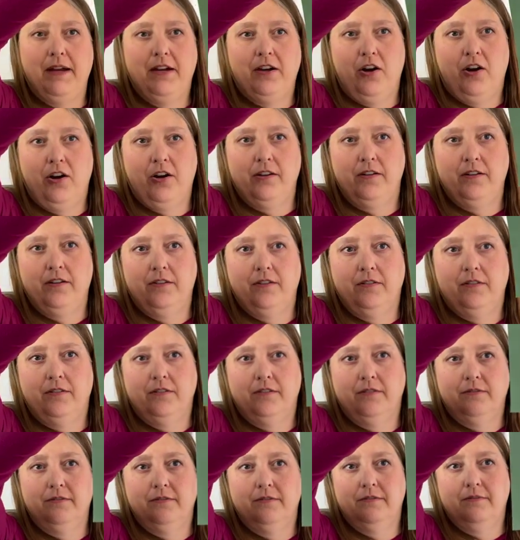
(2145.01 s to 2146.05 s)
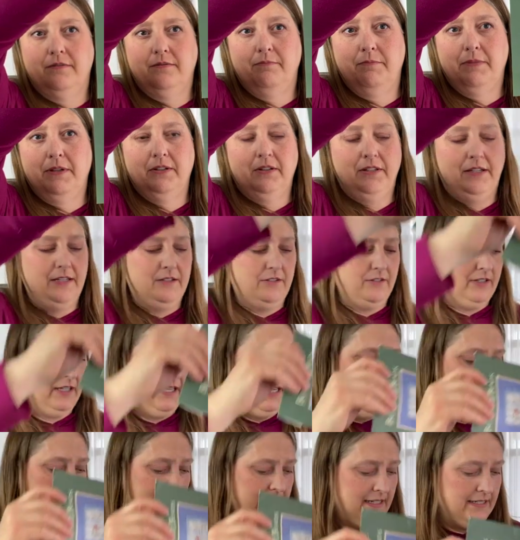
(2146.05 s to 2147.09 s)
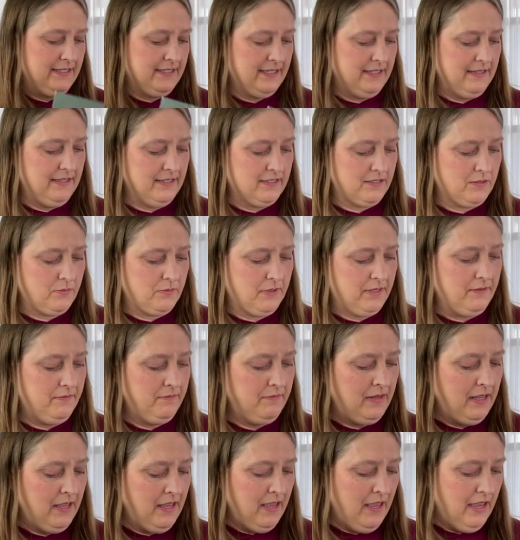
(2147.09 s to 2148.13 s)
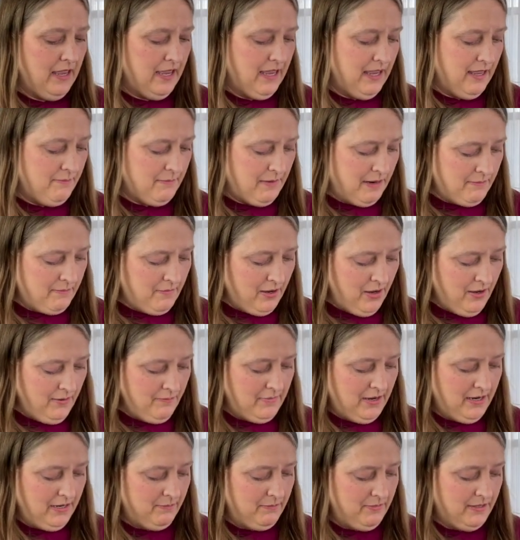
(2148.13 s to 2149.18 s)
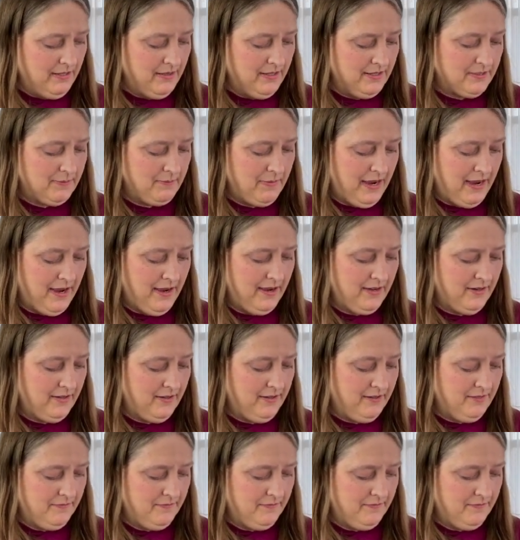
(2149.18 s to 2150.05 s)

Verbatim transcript: Cardinal Mill Hill kit is in this one, and my mom made me this bag.